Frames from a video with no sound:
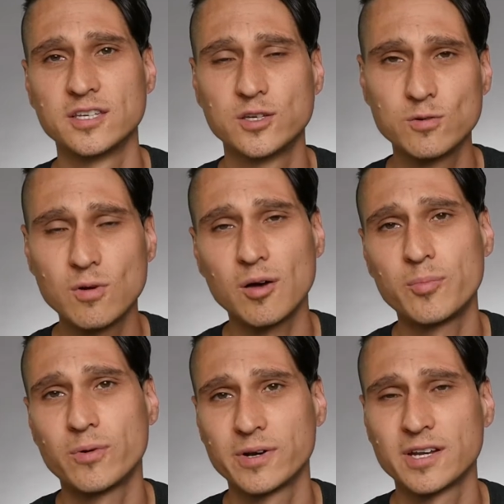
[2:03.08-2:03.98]
you all
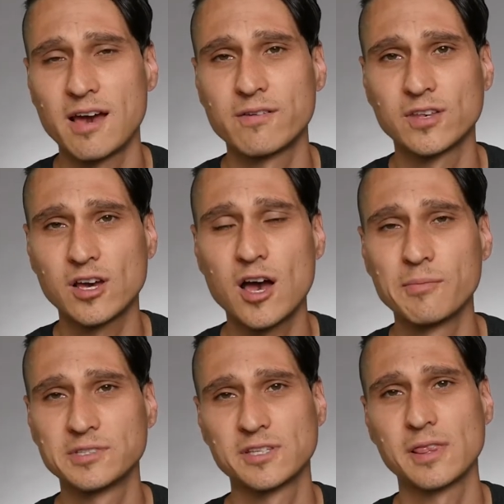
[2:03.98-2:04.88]
pointed out in the
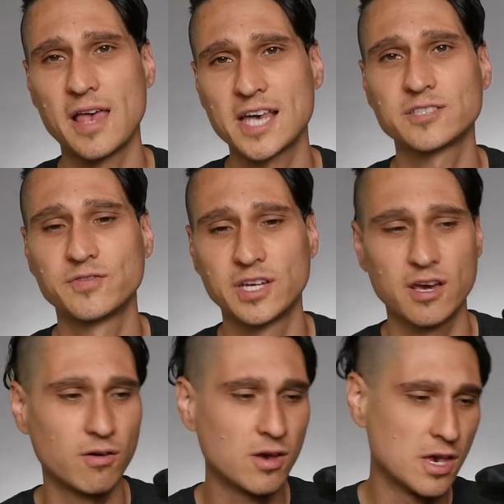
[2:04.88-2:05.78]
comments of the last
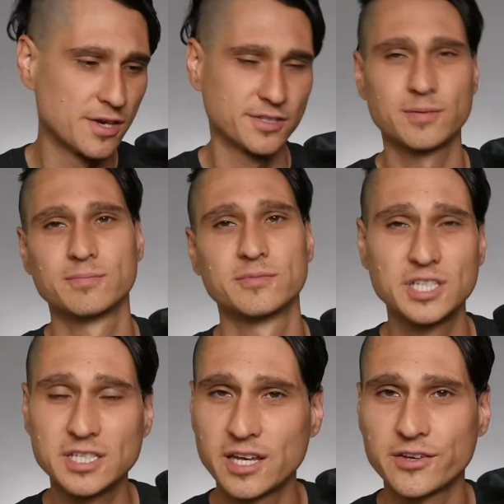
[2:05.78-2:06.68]
video, some
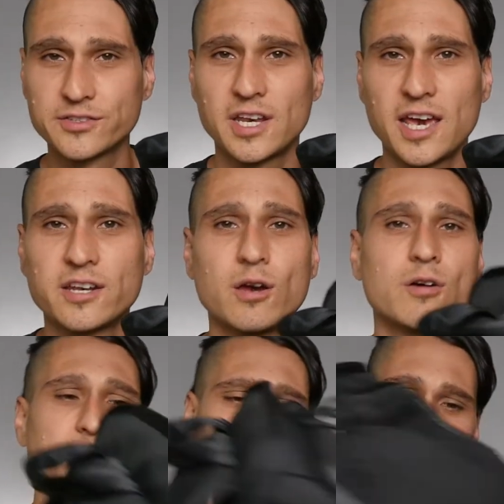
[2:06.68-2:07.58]
details that I had
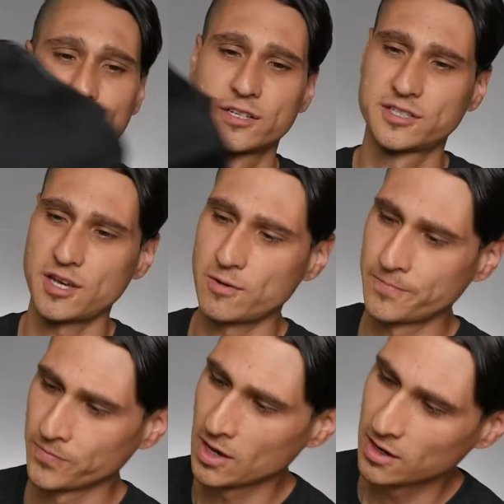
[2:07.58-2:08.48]
overlooked.
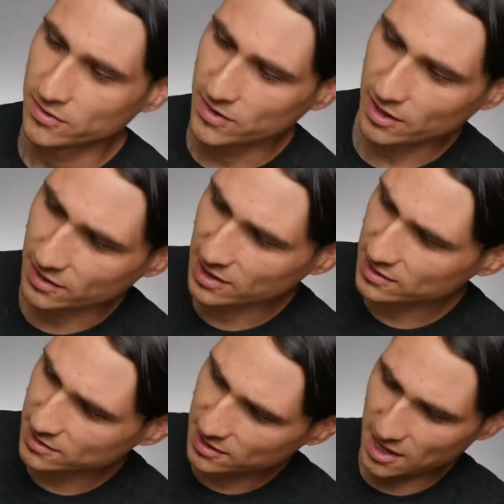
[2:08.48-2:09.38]
So there
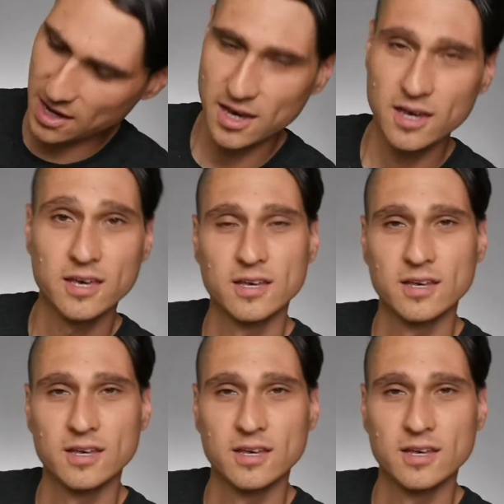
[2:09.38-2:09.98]
is a